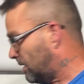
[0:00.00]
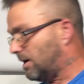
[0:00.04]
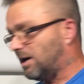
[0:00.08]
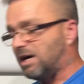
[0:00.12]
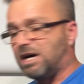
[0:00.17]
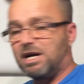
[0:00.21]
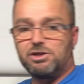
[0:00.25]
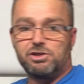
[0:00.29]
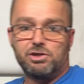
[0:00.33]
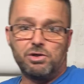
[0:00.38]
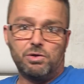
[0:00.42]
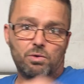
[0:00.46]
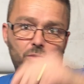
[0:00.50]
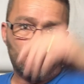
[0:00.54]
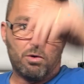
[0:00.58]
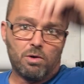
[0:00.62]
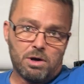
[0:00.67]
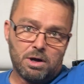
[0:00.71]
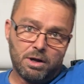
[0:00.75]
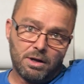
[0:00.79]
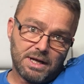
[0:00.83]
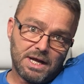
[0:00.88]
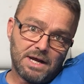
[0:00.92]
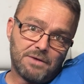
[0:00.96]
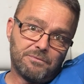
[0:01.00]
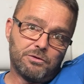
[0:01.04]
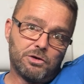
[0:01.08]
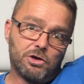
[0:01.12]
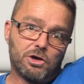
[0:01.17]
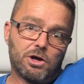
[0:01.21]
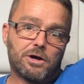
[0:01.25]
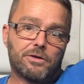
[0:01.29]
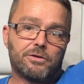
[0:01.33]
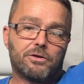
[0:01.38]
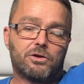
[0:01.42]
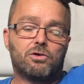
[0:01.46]
As you know, every
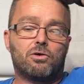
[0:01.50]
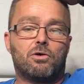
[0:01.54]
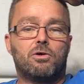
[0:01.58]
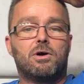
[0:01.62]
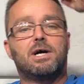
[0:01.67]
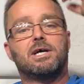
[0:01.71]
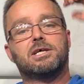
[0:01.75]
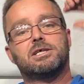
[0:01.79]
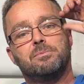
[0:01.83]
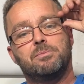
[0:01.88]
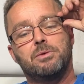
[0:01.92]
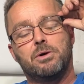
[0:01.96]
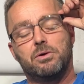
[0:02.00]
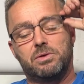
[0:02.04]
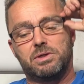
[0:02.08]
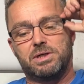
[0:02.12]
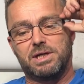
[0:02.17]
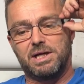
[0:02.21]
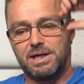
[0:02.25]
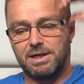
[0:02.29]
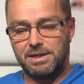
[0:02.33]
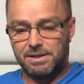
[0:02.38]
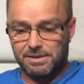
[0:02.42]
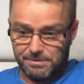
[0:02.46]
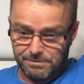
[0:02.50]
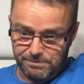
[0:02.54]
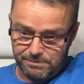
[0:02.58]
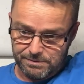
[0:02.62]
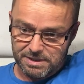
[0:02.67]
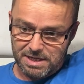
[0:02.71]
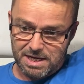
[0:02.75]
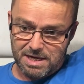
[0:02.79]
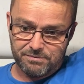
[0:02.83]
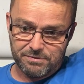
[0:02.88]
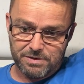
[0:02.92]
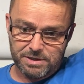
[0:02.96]
year at the Doncaster boat sale
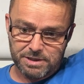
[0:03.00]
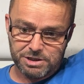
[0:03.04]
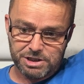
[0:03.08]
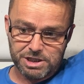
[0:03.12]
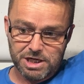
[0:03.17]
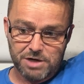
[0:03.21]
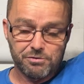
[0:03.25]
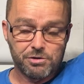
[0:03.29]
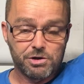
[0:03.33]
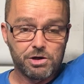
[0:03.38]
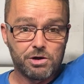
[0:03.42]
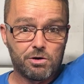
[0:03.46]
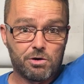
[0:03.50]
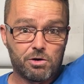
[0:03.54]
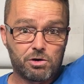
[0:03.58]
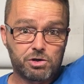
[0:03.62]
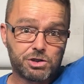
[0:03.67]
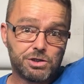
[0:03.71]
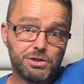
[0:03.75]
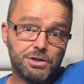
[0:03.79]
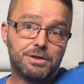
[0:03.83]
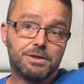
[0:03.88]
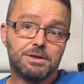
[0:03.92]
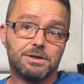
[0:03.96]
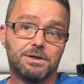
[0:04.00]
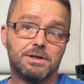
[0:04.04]
they have a charity auction,